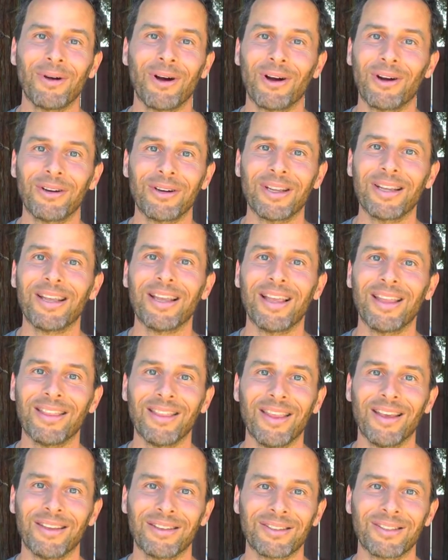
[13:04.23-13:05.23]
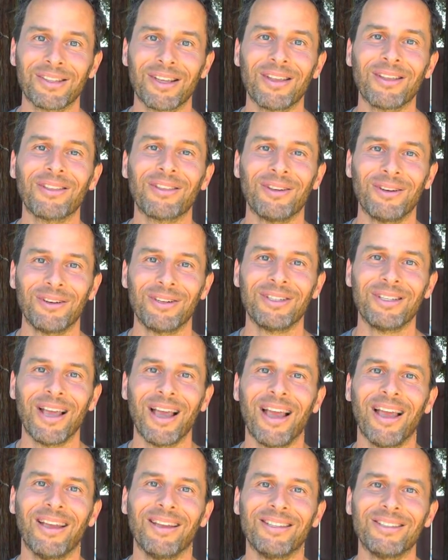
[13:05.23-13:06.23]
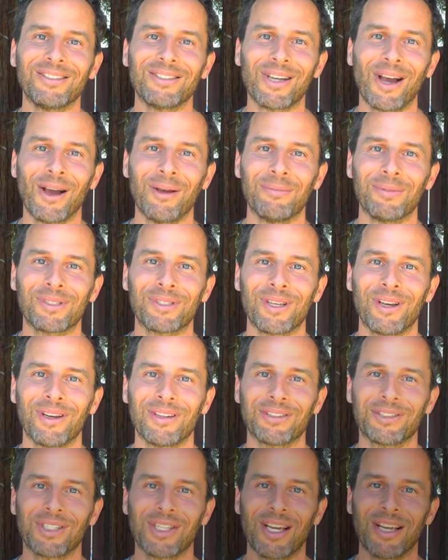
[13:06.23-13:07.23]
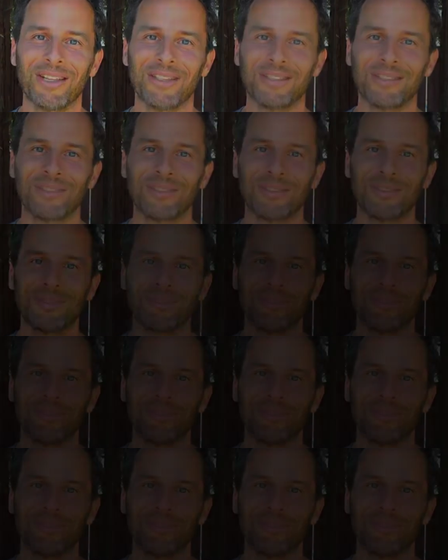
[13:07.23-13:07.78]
part in this 30-day Thai massage challenge.